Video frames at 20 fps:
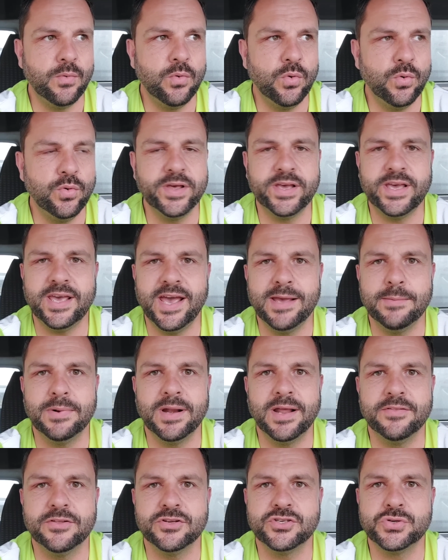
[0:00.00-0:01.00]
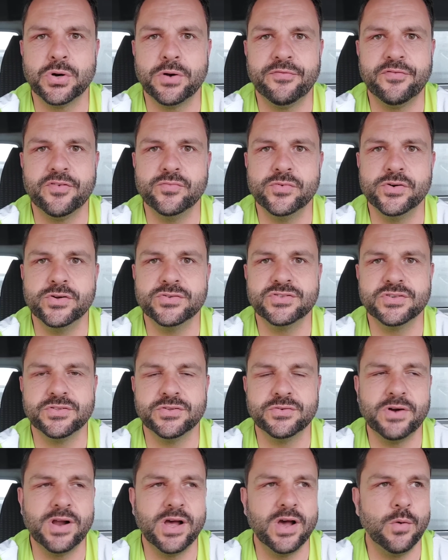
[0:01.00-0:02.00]
all the cable out the troughing routes on
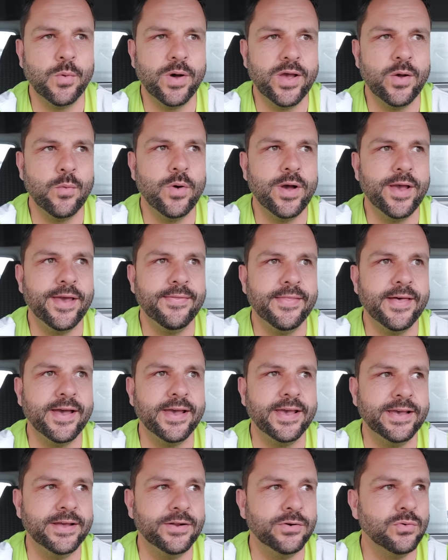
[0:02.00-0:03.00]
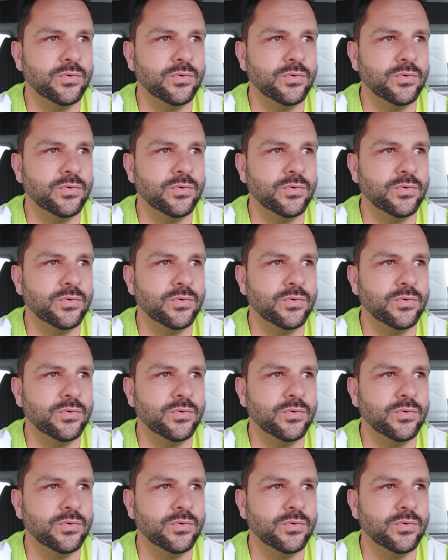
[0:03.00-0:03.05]
the railway and weighing that in,